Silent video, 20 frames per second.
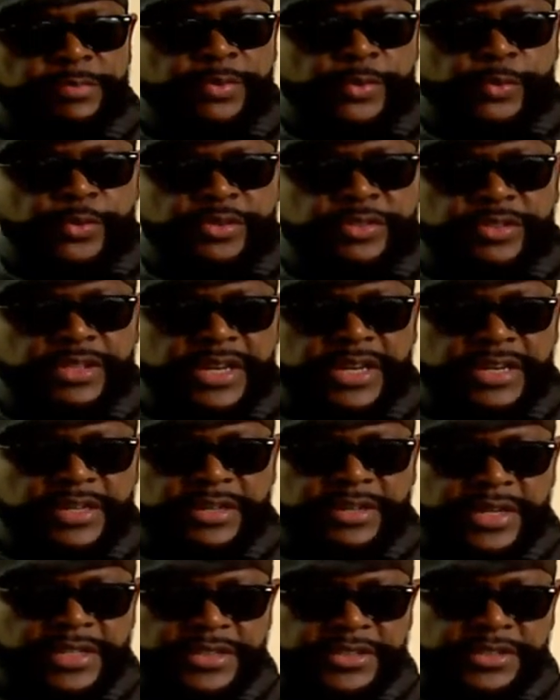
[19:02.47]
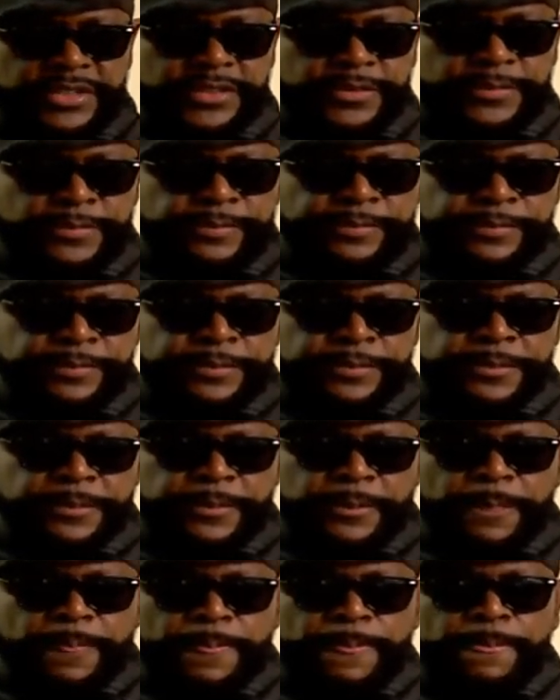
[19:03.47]
parental alienation,
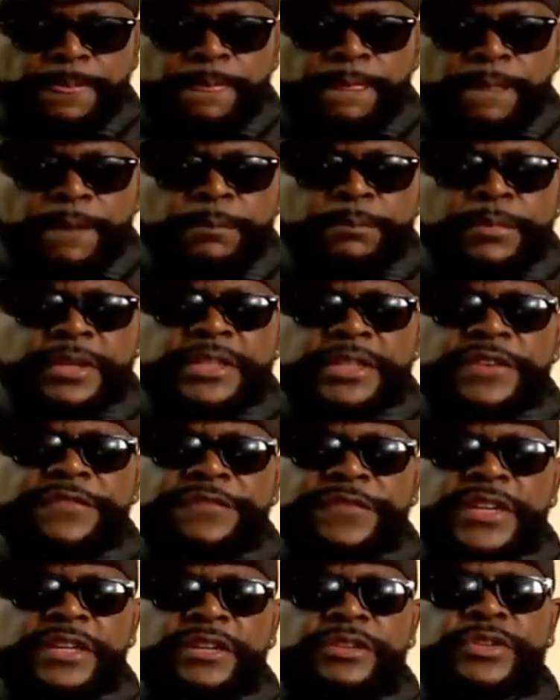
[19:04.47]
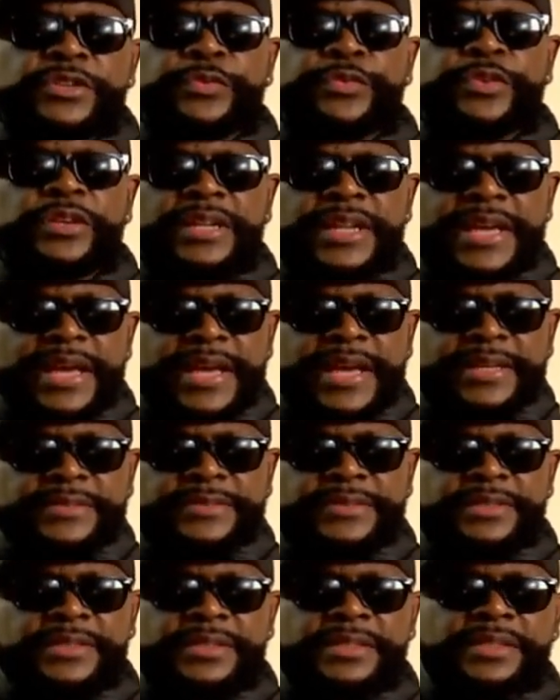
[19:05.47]
but they failed to
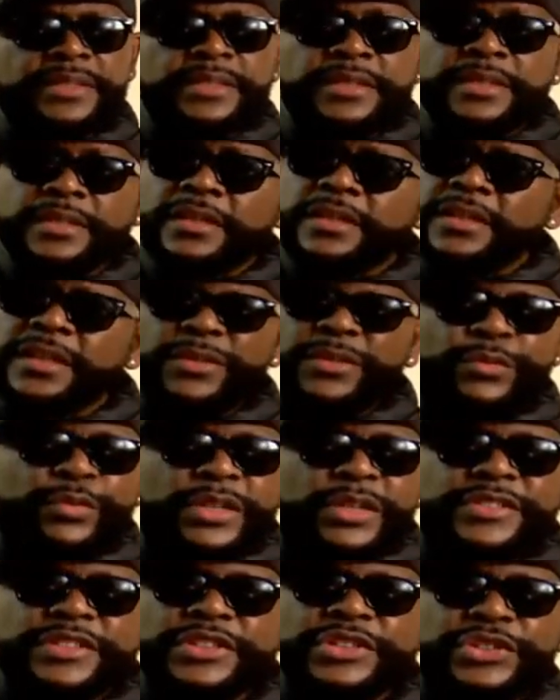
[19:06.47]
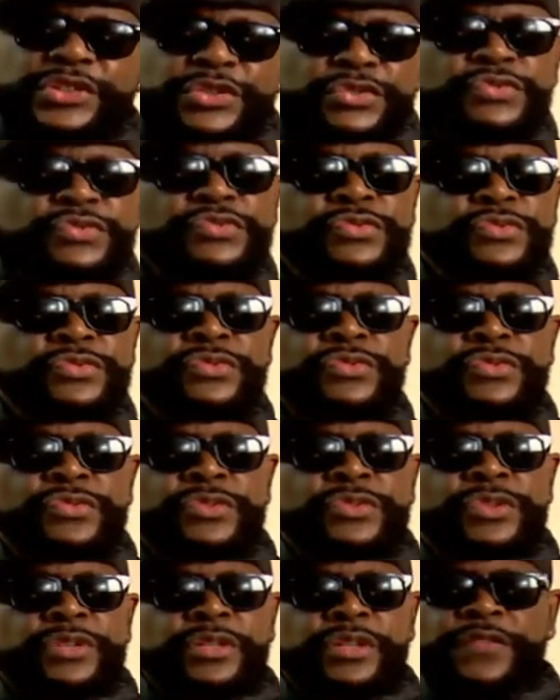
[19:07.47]
realize it wasn't you,
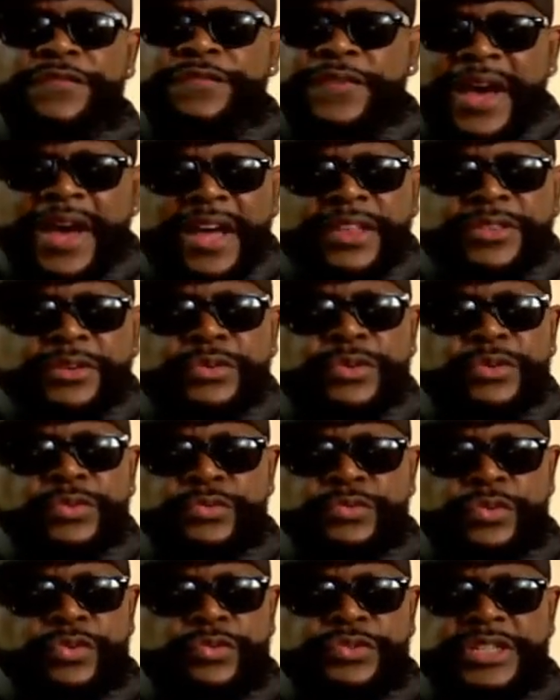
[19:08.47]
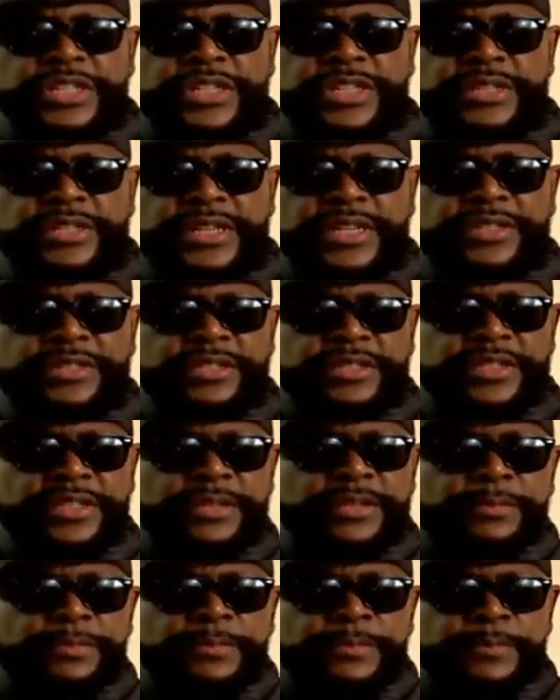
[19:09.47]
the father, who did that to
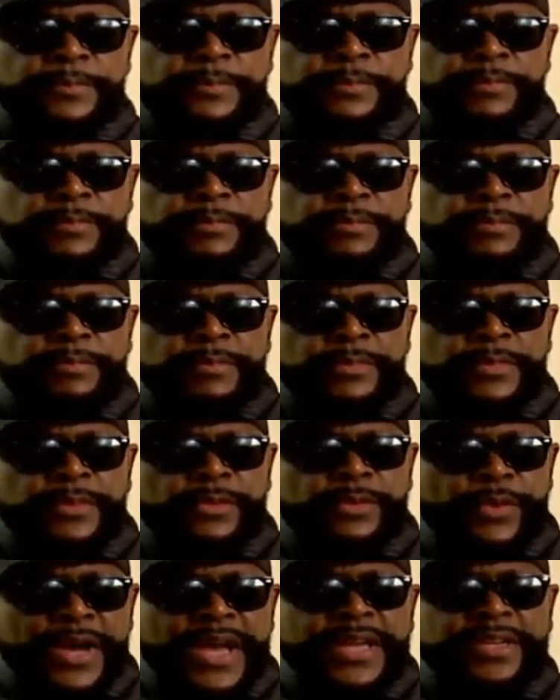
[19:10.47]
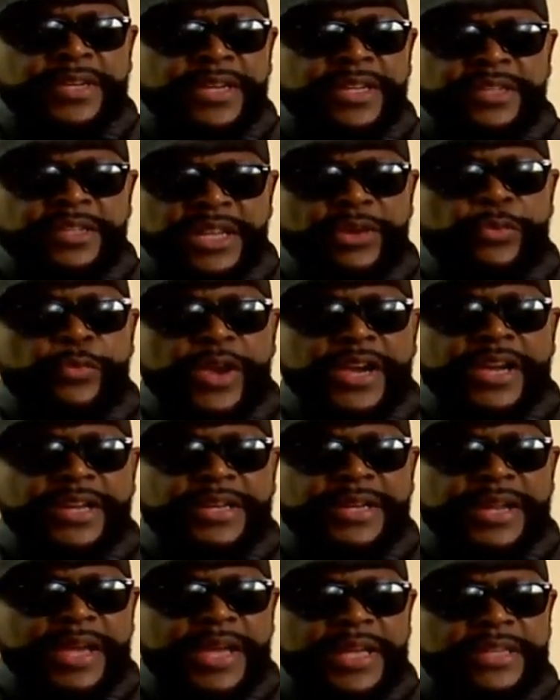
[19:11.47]
them. Why can't they
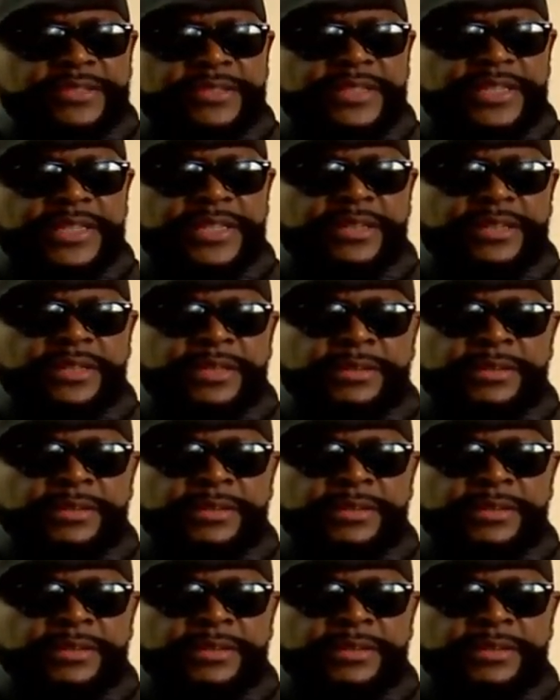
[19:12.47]
recognize that